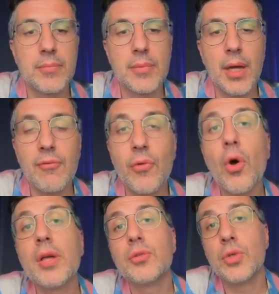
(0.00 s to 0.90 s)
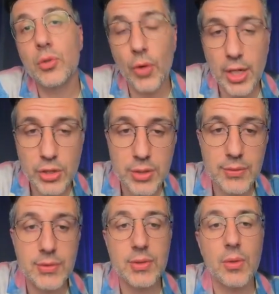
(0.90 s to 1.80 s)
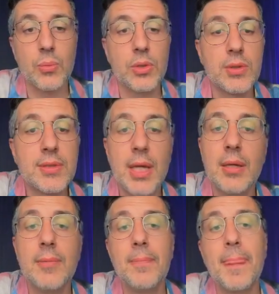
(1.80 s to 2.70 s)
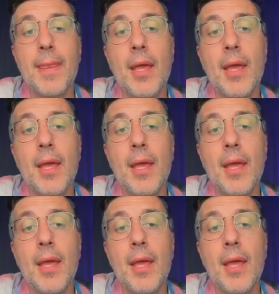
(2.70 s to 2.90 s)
avoid regressions on Windows 10.